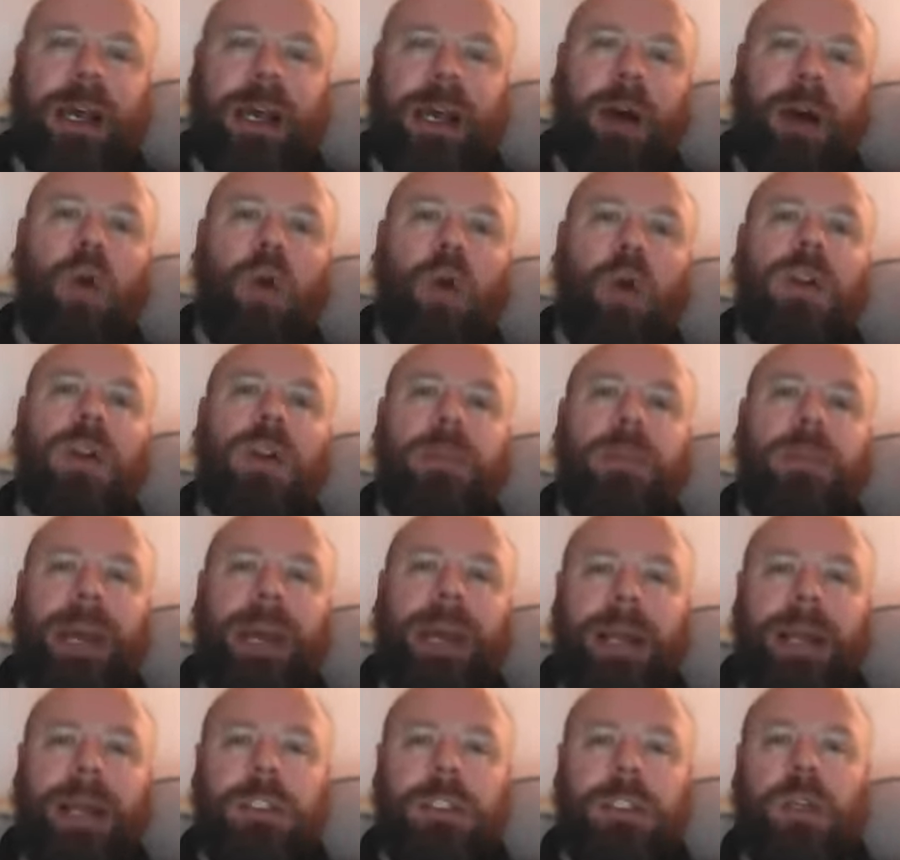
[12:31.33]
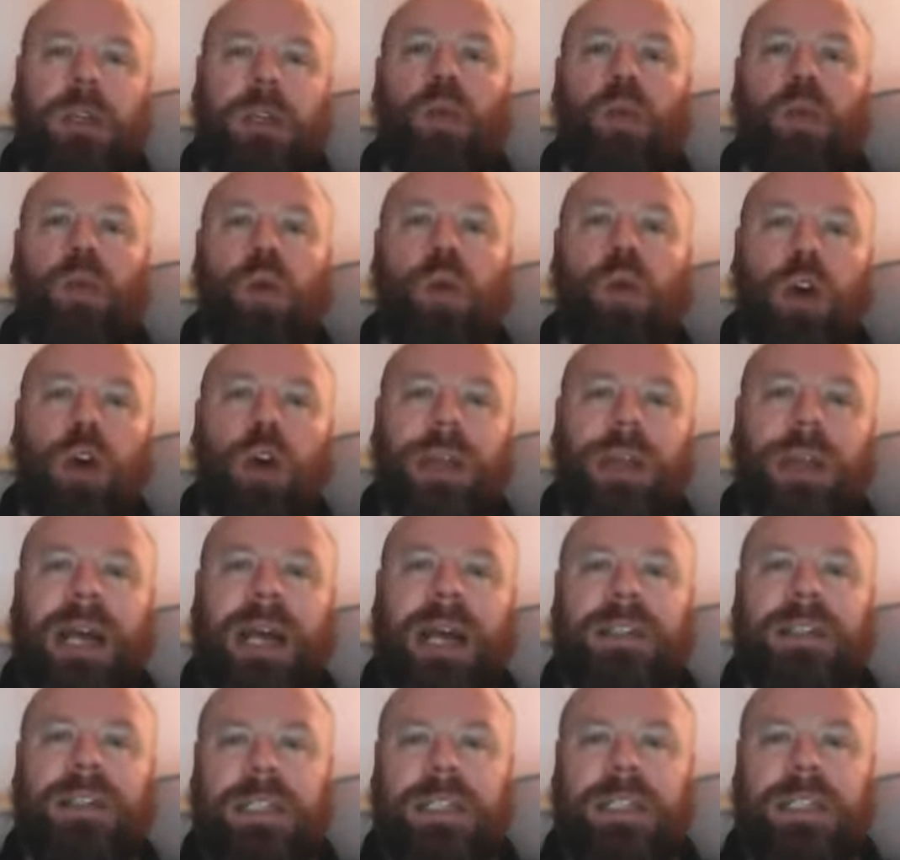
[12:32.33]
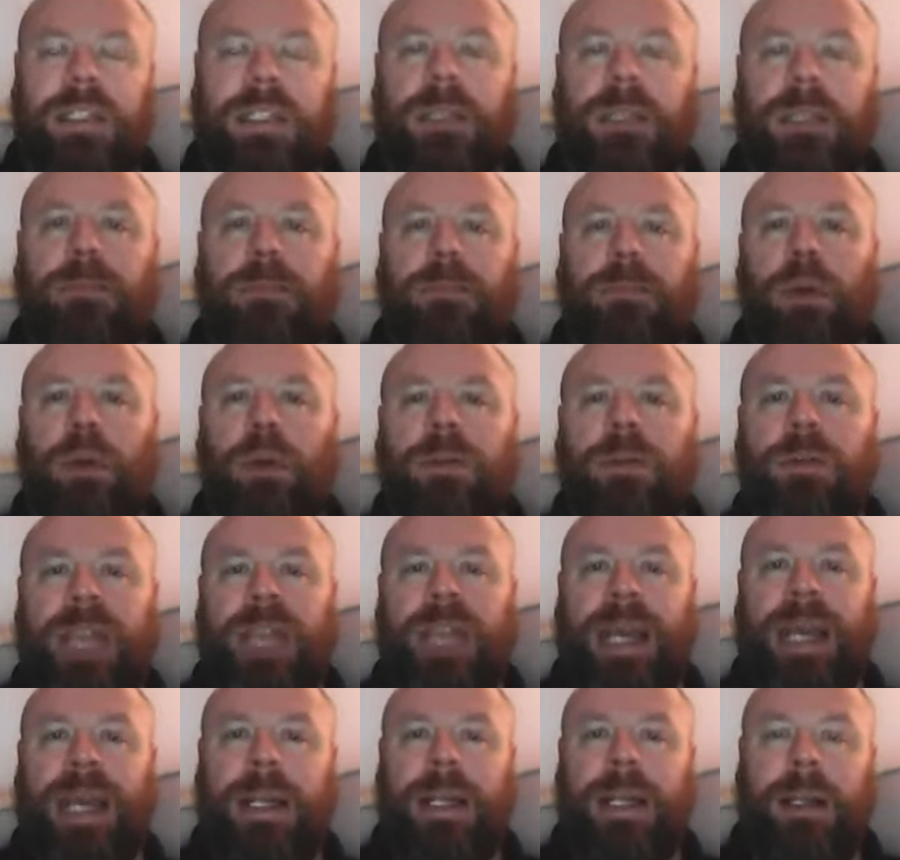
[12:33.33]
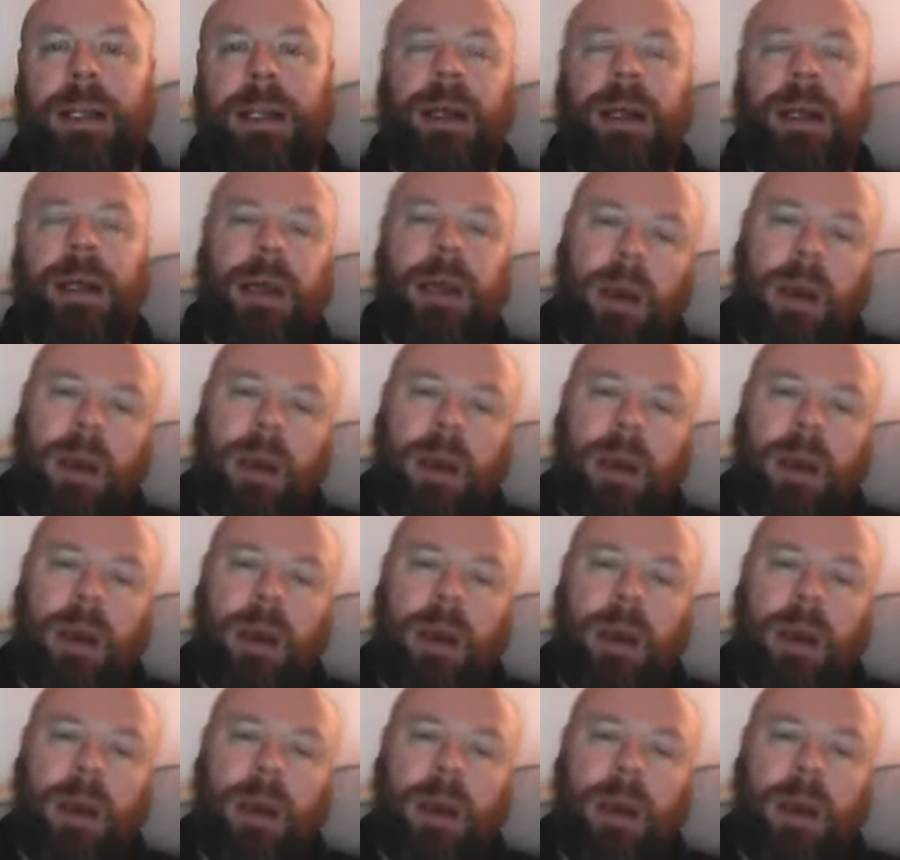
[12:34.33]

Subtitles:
It all depends on where that system moves in.